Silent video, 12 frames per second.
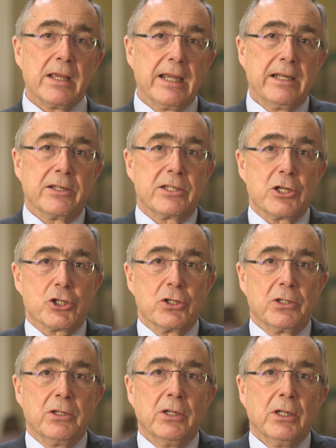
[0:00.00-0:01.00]
In
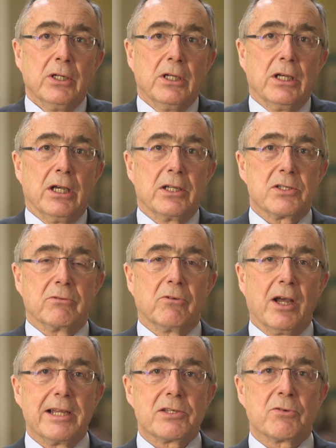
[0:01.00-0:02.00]
addition to
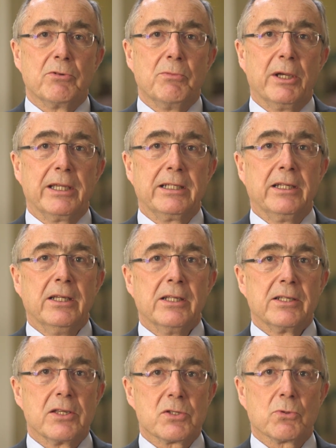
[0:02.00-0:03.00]
right to remain,
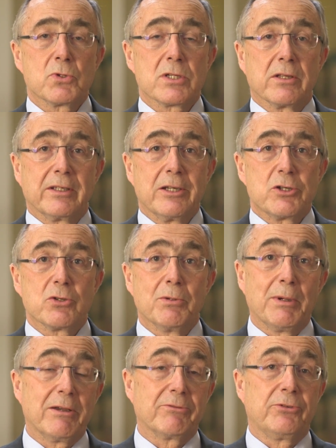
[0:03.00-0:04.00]
there's also the issue
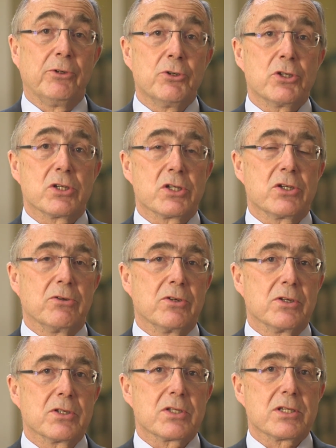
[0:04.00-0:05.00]
about future
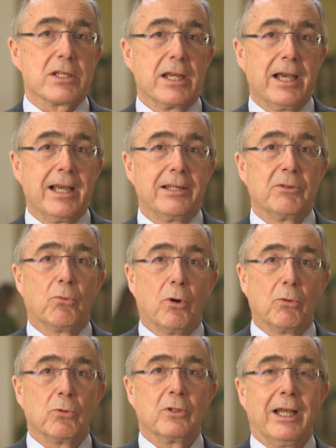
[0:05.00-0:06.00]
students and
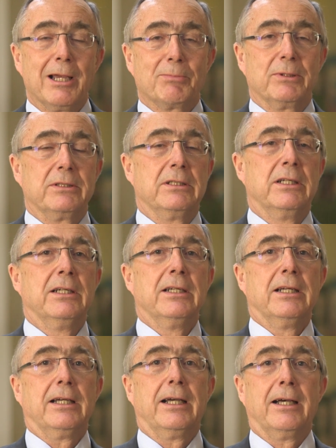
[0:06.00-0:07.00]
what will happen
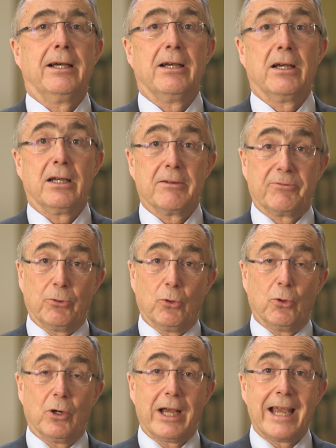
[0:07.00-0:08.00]

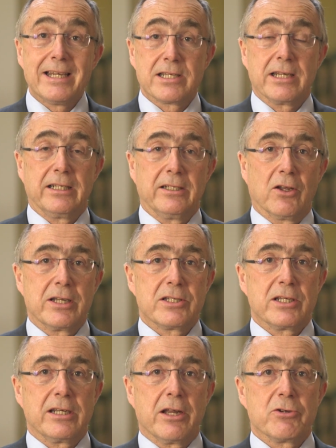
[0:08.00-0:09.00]
for
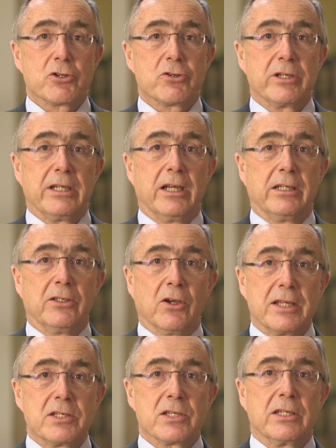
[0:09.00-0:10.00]
18-19 entry and
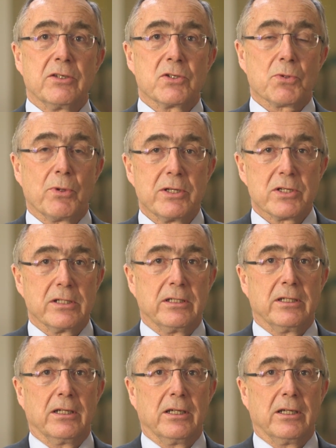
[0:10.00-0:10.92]
19-20